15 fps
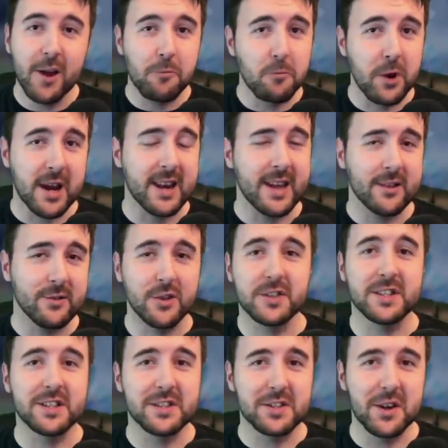Really
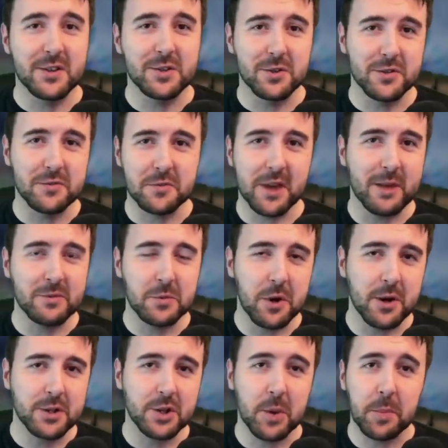interesting design choice from Games
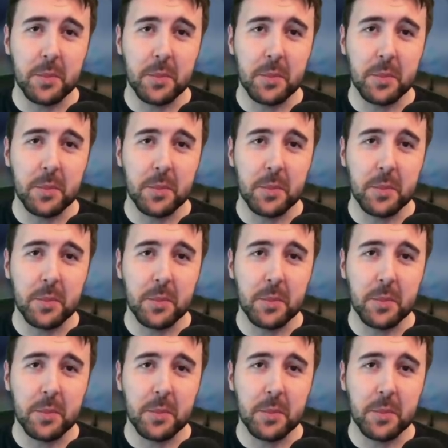Workshop,